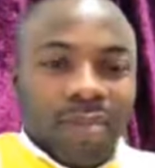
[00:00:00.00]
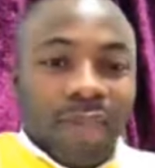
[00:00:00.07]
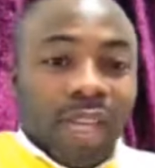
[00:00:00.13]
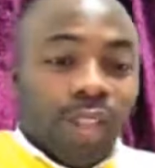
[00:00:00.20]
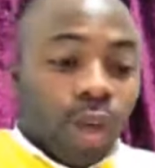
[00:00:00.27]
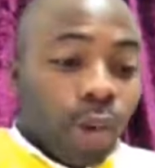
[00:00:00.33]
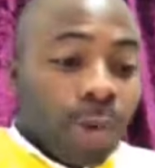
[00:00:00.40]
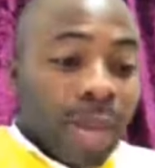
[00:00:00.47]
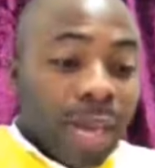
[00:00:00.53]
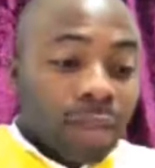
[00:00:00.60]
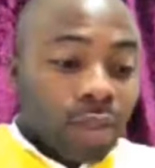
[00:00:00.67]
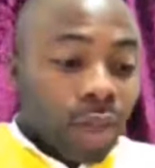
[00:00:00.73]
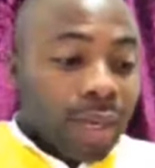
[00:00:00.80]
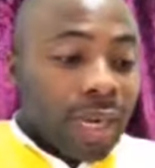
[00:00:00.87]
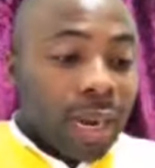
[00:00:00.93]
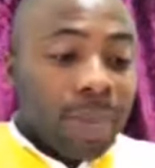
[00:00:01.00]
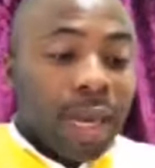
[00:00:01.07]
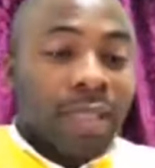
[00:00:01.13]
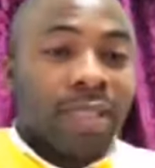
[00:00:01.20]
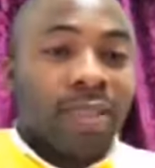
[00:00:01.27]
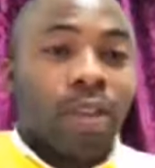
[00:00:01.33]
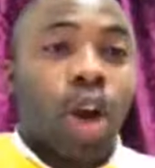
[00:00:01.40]
So we are talking
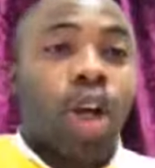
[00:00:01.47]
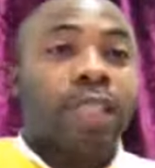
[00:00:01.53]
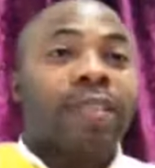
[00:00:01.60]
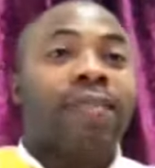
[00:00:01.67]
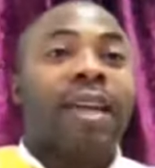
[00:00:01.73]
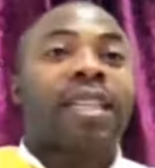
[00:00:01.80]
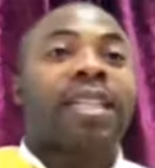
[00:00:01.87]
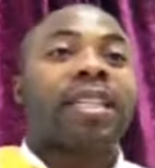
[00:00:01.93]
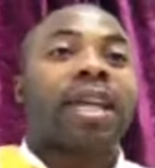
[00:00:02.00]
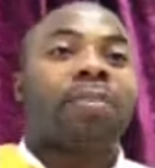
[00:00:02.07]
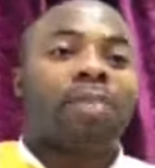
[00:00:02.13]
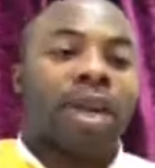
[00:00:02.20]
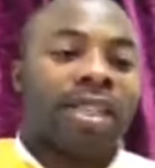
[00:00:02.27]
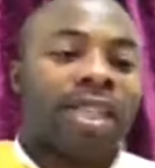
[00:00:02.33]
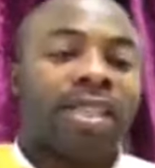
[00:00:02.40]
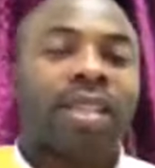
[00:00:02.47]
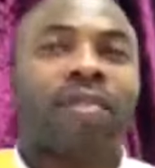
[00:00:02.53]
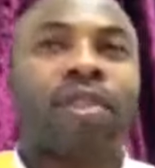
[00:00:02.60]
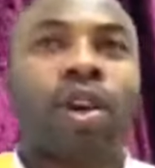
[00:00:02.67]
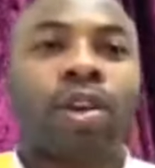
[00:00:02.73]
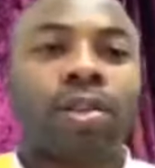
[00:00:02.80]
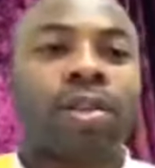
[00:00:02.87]
about cultivating the presence of
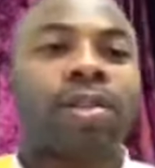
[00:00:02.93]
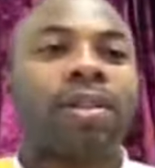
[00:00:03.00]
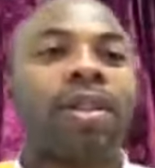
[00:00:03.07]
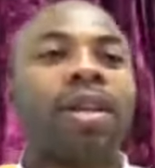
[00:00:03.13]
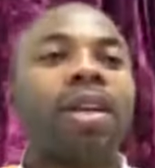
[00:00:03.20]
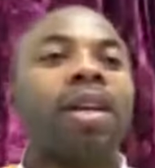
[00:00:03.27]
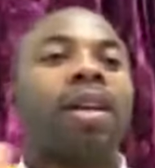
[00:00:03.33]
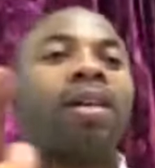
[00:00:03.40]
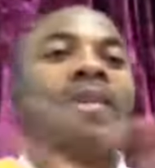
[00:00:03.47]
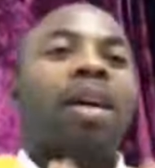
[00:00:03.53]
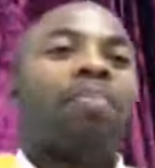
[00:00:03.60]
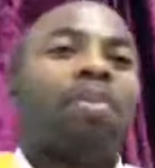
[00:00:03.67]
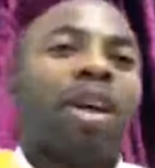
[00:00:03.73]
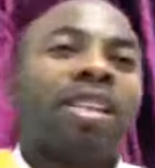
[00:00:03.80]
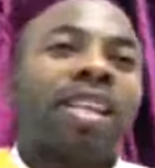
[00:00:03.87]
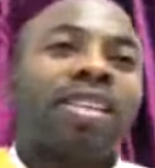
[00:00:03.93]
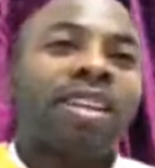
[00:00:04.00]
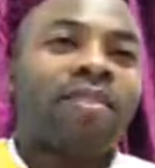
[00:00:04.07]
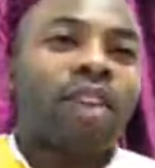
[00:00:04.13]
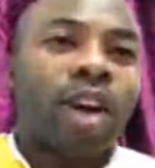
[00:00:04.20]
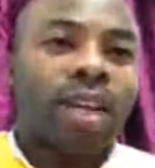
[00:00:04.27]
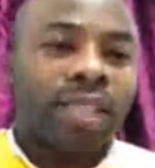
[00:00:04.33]
God. The presence
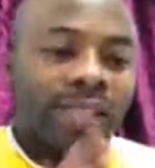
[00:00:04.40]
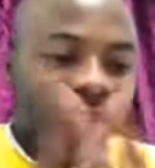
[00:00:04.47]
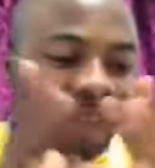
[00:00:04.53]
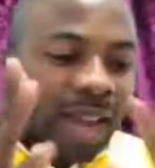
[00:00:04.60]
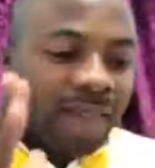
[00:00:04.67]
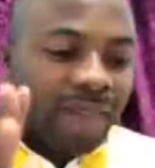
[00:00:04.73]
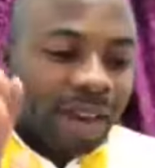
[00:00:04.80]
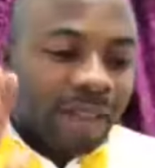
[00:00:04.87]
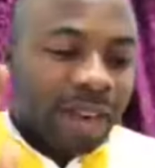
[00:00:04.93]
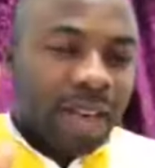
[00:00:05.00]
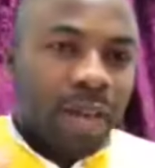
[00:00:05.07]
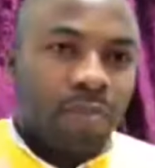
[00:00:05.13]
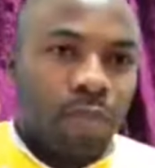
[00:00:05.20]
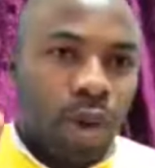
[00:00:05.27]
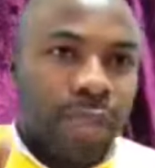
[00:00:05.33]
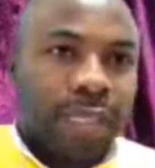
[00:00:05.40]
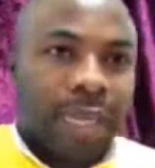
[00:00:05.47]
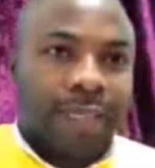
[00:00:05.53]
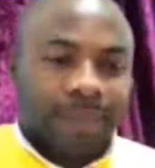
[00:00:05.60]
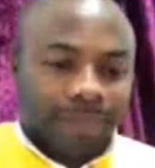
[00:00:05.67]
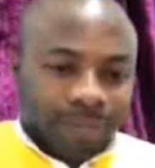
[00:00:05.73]
of God is very very important.